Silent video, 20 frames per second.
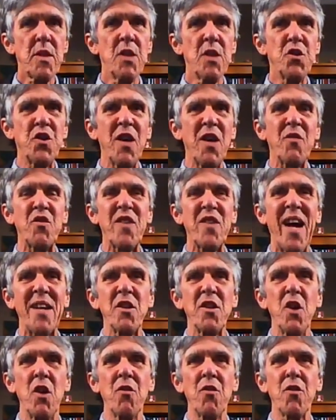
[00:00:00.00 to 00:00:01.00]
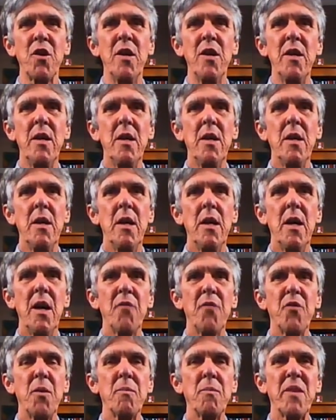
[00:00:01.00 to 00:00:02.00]
Jeff Satinover
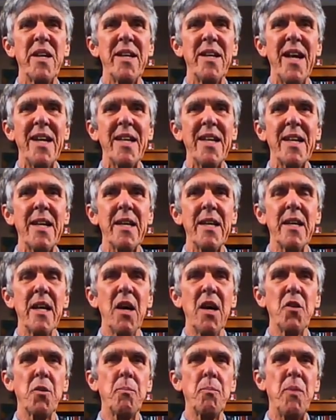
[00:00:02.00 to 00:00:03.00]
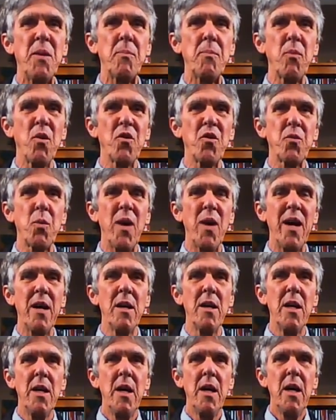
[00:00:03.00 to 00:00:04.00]
from Connecticut, other people as
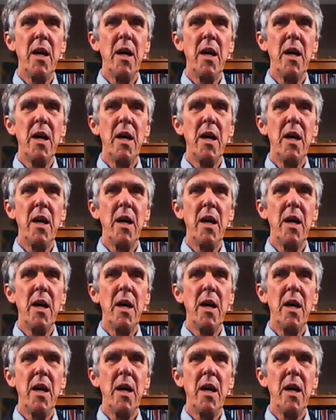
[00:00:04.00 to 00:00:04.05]
well.